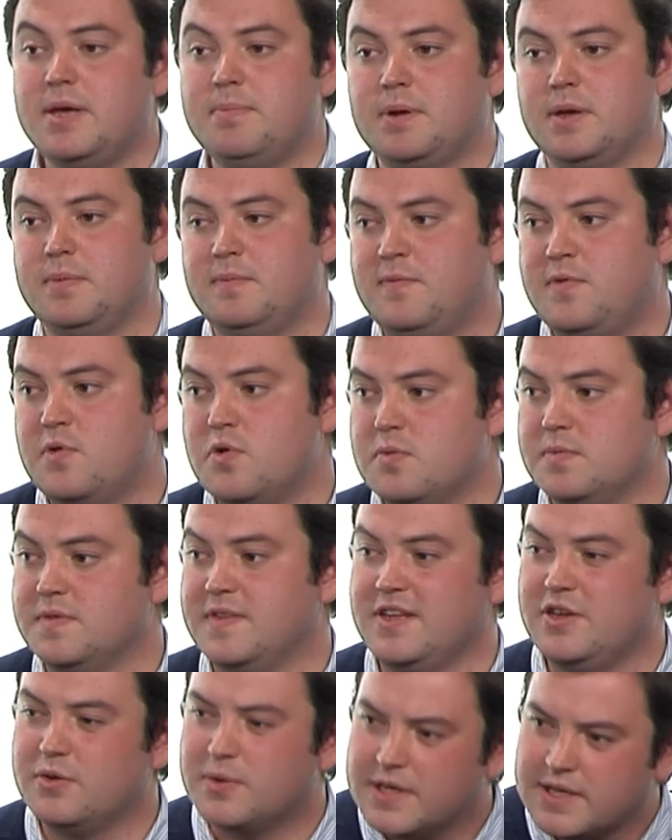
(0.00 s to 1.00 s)
people informed,
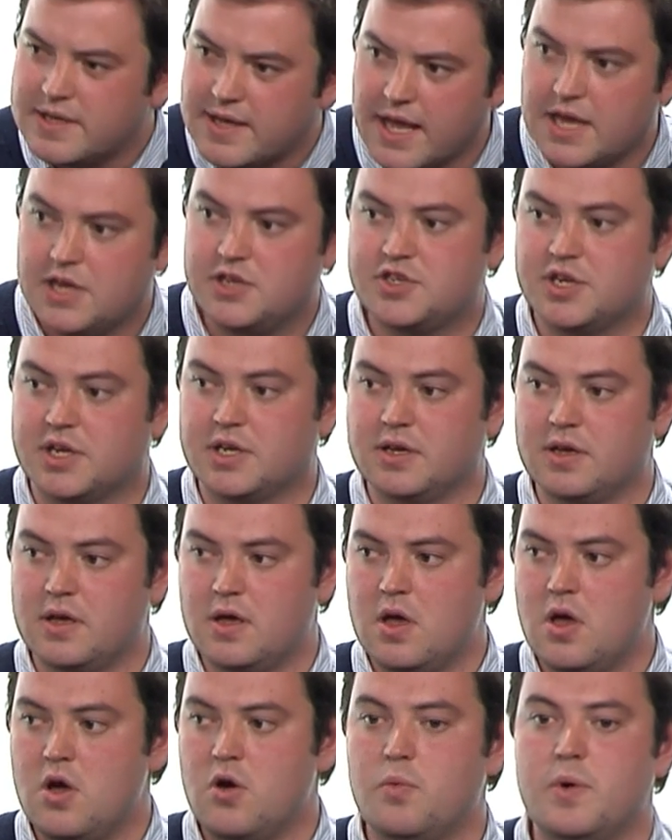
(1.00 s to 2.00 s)
that you're engaging
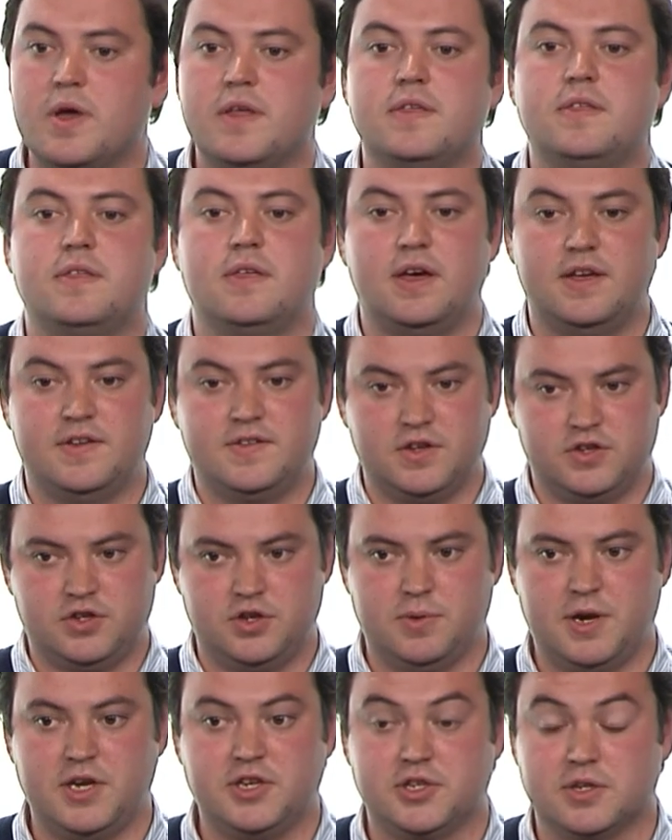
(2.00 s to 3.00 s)
with a
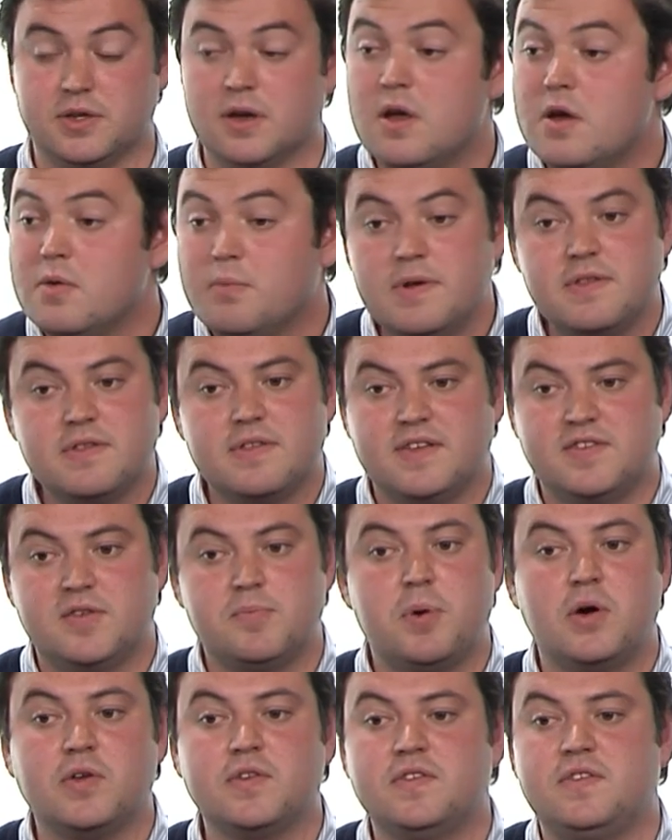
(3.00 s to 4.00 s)
situation. Whether that's
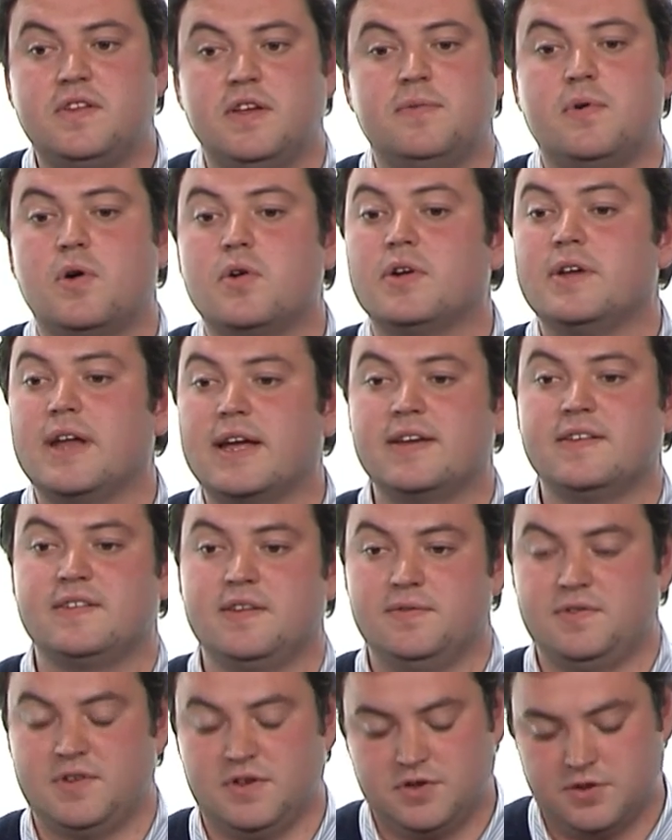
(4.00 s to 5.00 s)
a positive or a
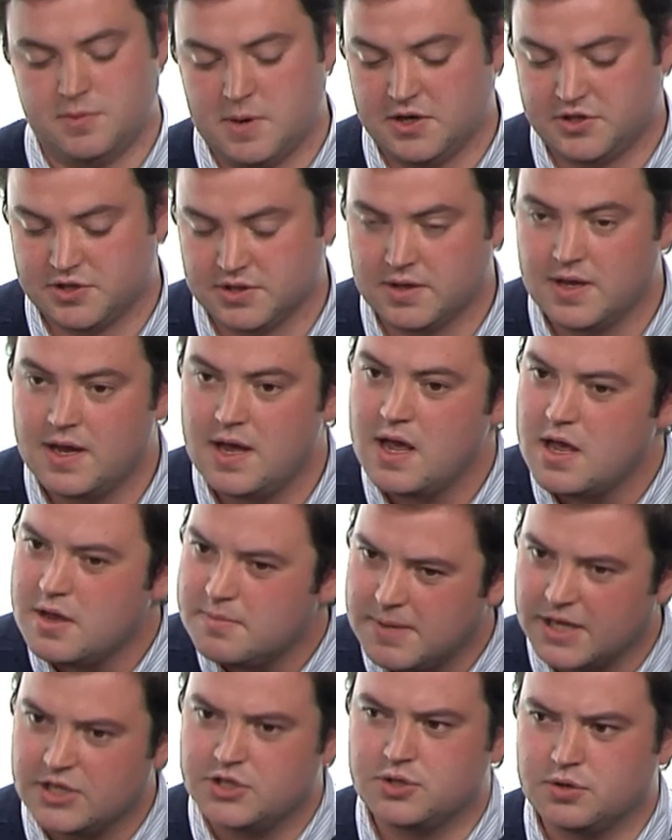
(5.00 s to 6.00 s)
negative situation,
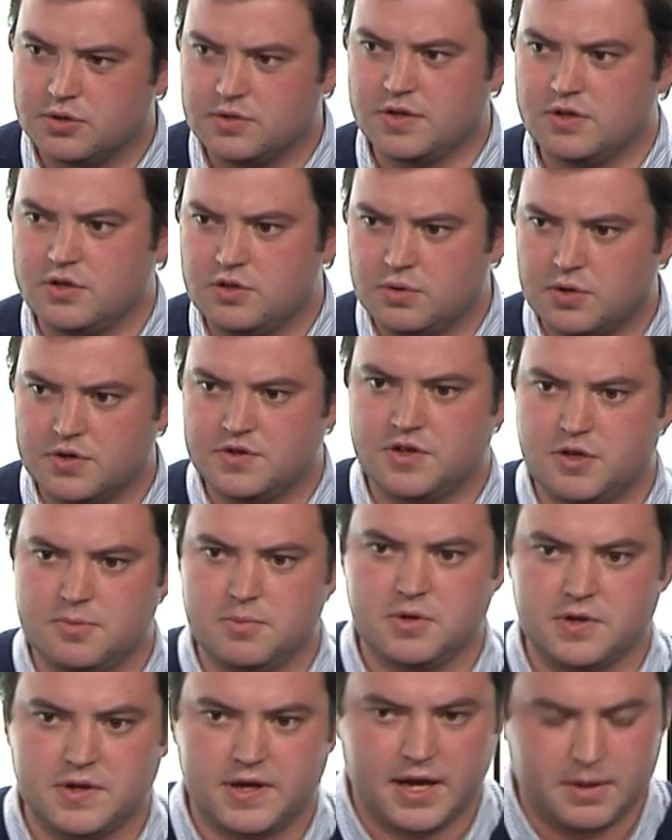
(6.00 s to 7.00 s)
make sure that you always
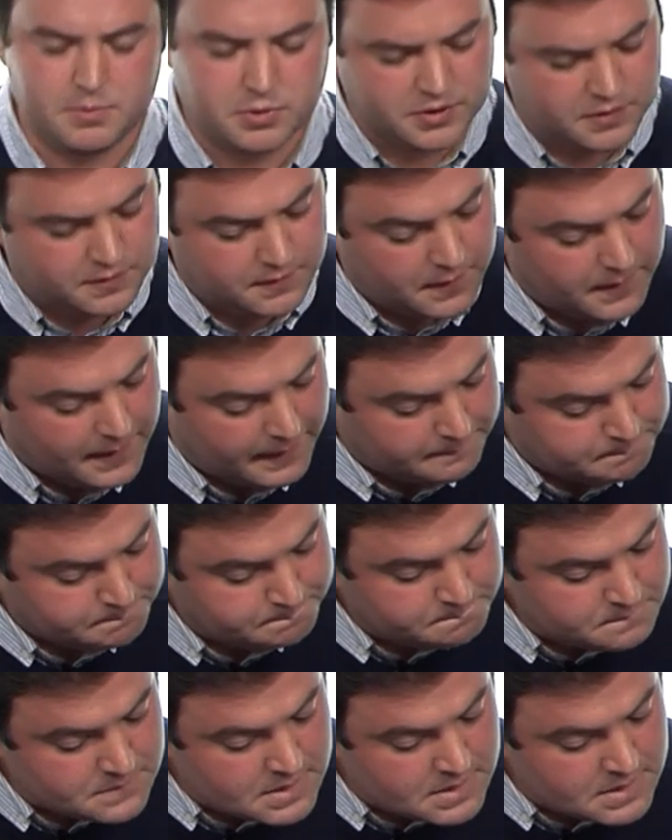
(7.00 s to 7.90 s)
communicate what you're doing.